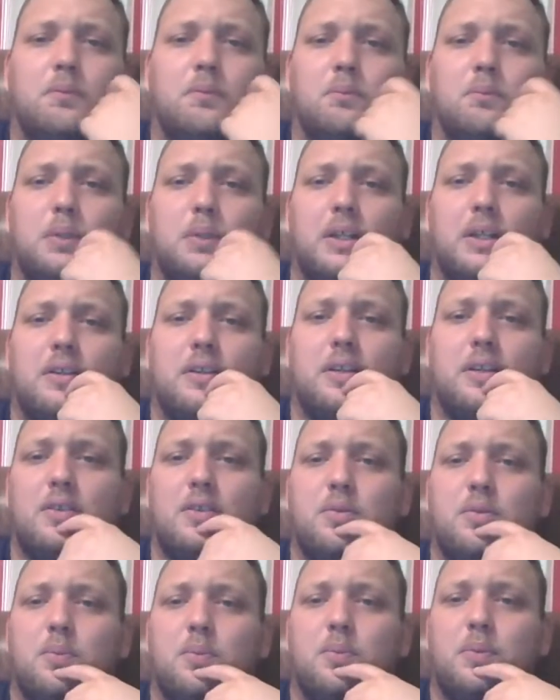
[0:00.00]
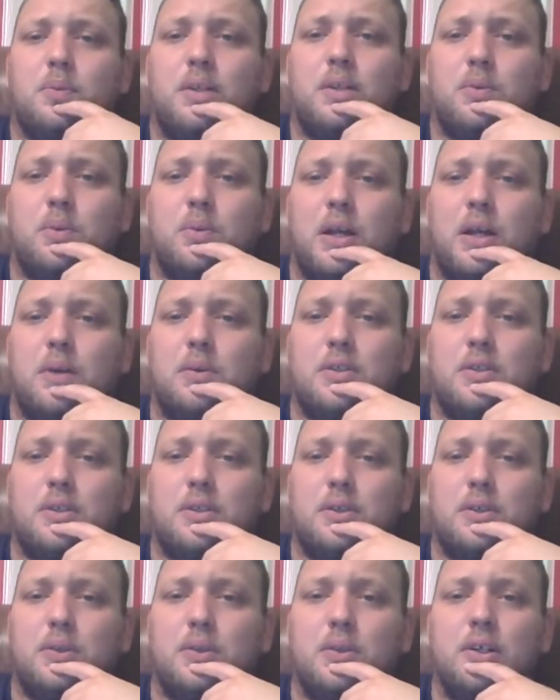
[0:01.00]
But that's what I would
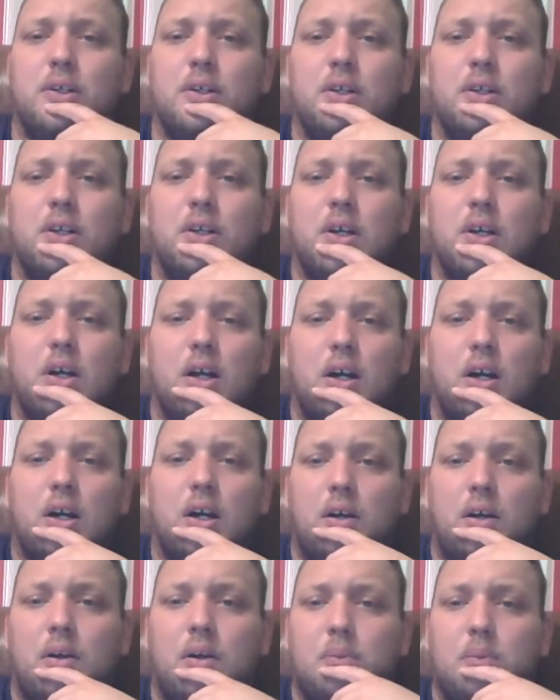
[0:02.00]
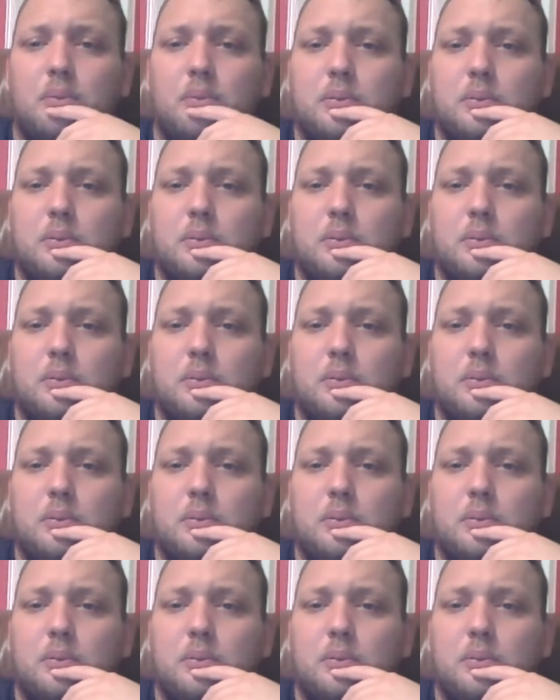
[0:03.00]
do. So